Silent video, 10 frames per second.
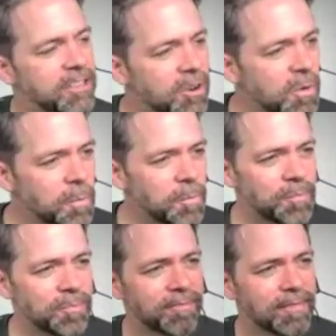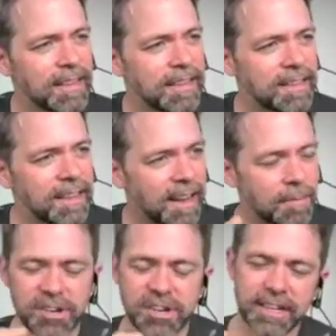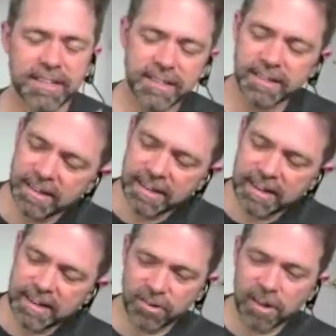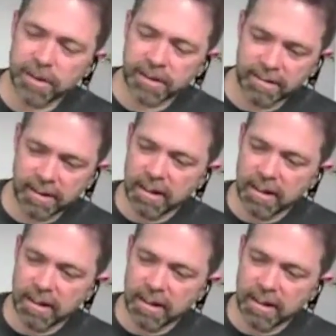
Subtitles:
going to chance it. And so I've been,